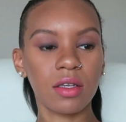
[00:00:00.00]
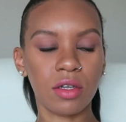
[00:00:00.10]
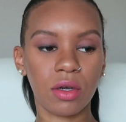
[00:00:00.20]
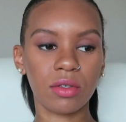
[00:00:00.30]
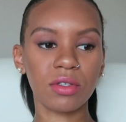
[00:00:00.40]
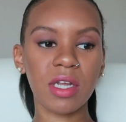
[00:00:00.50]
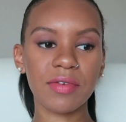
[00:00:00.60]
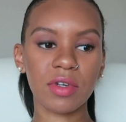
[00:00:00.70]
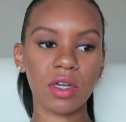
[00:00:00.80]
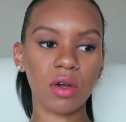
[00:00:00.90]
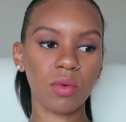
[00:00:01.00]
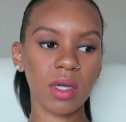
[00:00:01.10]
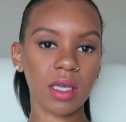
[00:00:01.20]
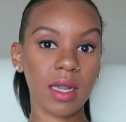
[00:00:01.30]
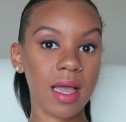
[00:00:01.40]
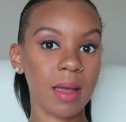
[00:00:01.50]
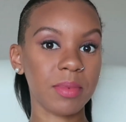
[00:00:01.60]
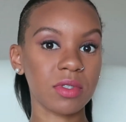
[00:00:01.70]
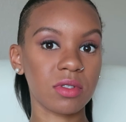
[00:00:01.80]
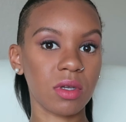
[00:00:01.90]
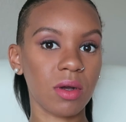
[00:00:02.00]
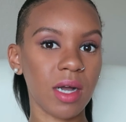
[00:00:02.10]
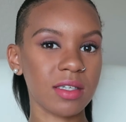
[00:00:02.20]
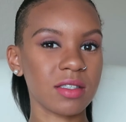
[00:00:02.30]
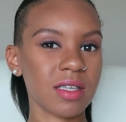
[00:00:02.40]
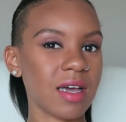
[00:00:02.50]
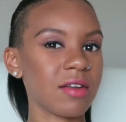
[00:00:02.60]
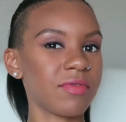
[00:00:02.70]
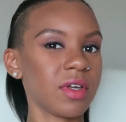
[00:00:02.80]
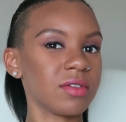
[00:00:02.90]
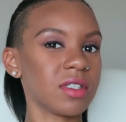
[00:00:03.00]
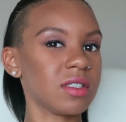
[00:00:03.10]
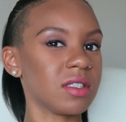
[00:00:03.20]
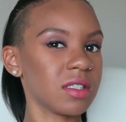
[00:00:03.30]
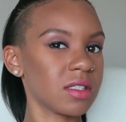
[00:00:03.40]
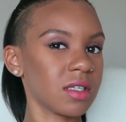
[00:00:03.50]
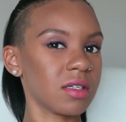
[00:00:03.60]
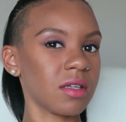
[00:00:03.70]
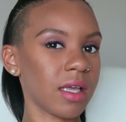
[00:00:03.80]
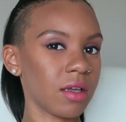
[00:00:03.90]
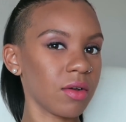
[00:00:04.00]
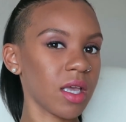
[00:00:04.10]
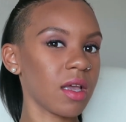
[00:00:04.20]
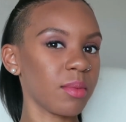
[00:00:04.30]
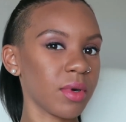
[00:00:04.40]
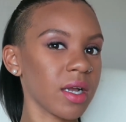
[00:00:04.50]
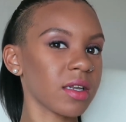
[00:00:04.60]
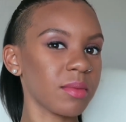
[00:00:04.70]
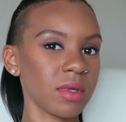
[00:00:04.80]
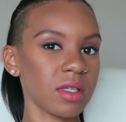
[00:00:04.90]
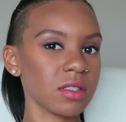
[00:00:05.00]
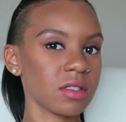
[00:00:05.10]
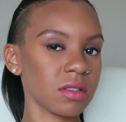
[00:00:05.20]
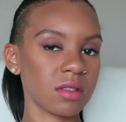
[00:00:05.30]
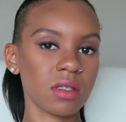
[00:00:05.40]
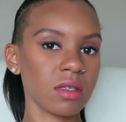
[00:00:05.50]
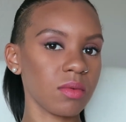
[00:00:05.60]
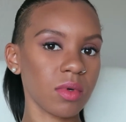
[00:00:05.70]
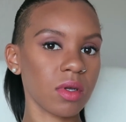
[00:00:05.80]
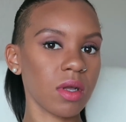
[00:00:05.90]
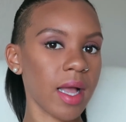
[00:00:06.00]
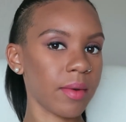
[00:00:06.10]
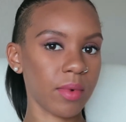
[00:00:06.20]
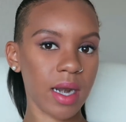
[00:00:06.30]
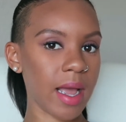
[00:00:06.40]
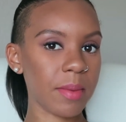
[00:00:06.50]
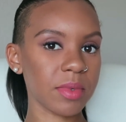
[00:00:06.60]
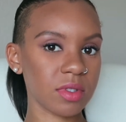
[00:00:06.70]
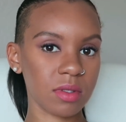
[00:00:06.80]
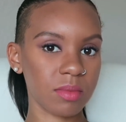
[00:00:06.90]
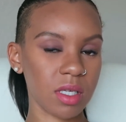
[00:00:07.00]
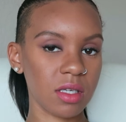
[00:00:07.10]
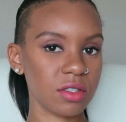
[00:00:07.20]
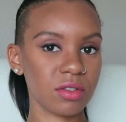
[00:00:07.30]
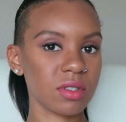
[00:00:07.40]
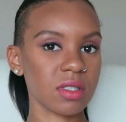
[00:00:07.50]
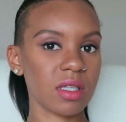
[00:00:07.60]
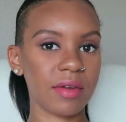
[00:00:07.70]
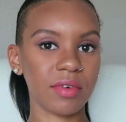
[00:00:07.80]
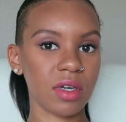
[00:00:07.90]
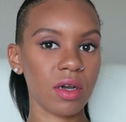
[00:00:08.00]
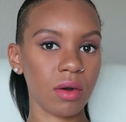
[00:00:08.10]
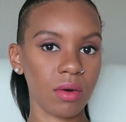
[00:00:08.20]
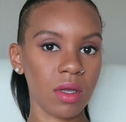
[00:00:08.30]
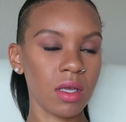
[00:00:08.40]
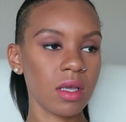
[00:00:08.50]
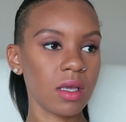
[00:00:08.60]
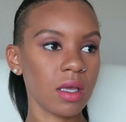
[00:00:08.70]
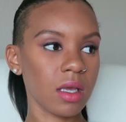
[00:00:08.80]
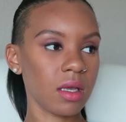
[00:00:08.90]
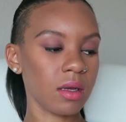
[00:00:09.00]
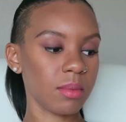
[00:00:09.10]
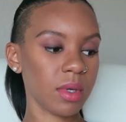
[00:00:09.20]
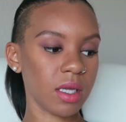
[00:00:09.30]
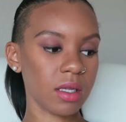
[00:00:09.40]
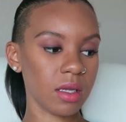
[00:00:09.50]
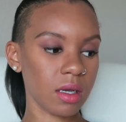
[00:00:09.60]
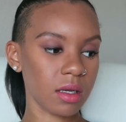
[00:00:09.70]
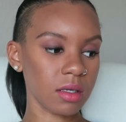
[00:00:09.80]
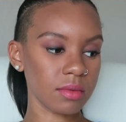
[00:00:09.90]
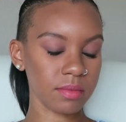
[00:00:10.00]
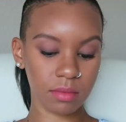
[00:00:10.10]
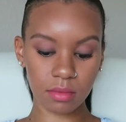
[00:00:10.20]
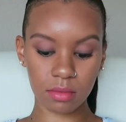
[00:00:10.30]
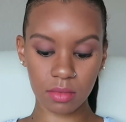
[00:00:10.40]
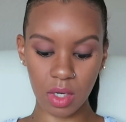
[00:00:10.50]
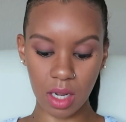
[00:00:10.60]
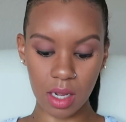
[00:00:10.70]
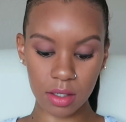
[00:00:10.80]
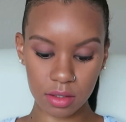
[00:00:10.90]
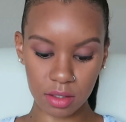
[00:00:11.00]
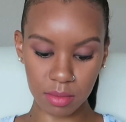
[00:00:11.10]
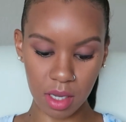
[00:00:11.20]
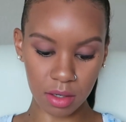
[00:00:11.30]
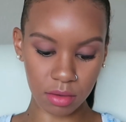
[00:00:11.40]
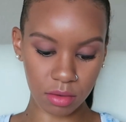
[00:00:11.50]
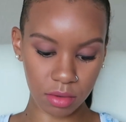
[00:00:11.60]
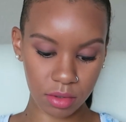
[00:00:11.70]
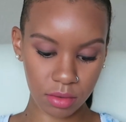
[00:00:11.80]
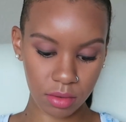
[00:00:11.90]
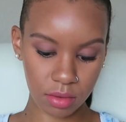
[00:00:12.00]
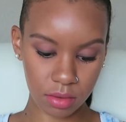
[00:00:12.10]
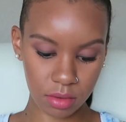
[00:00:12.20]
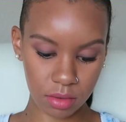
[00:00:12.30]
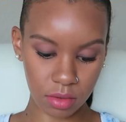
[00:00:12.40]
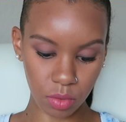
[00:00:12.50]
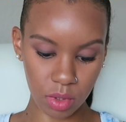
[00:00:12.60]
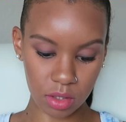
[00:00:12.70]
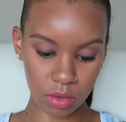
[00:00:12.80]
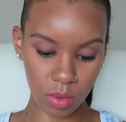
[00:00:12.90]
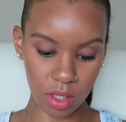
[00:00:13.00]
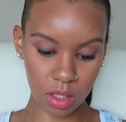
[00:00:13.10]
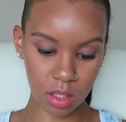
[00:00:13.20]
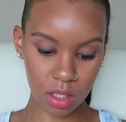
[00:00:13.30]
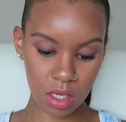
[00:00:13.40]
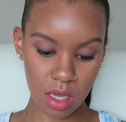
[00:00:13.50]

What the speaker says: you know, you never know what can happen. So I just kind of felt distant, like, okay, I'm pregnant, but let's just see what happens, because you just never know. But I actually made it through to week 20,